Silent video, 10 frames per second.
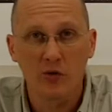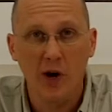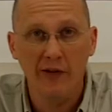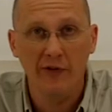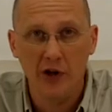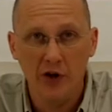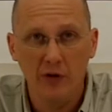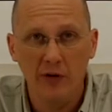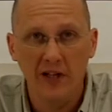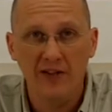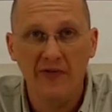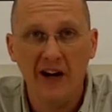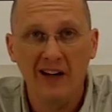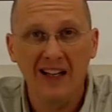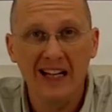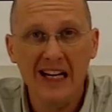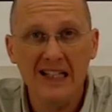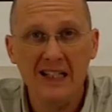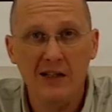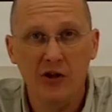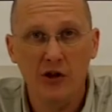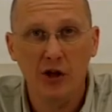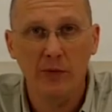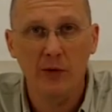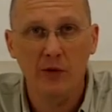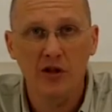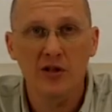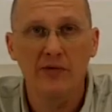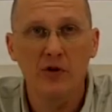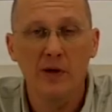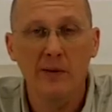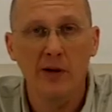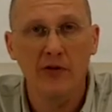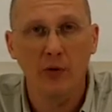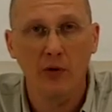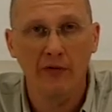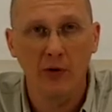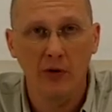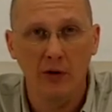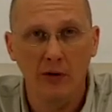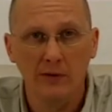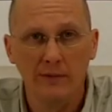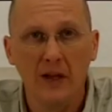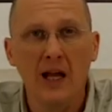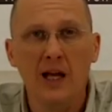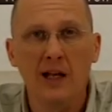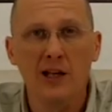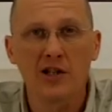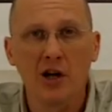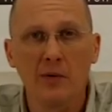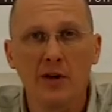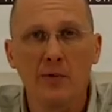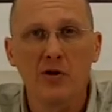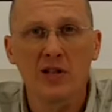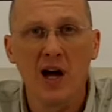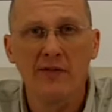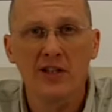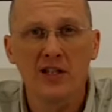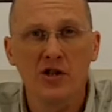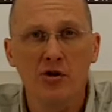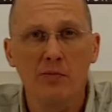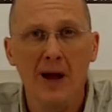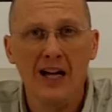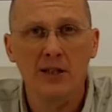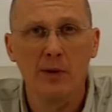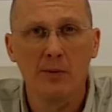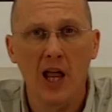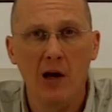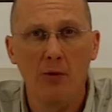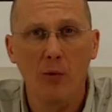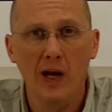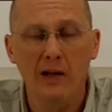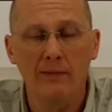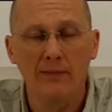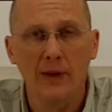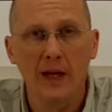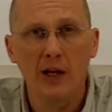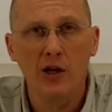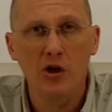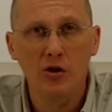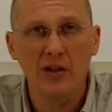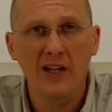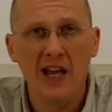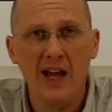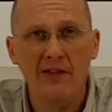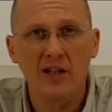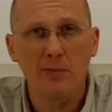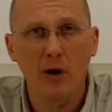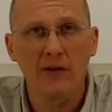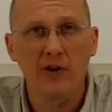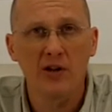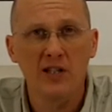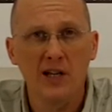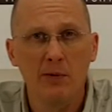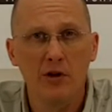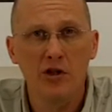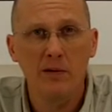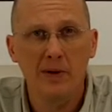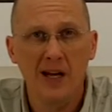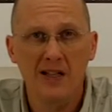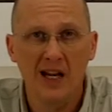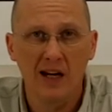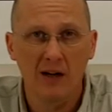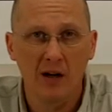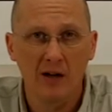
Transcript: one is right for you, is fairly easy to determine with just a few emails or a phone call. Let's start with the most obvious issue, maximum allowable weight. Usually the heaviest part of our Seabird GPS data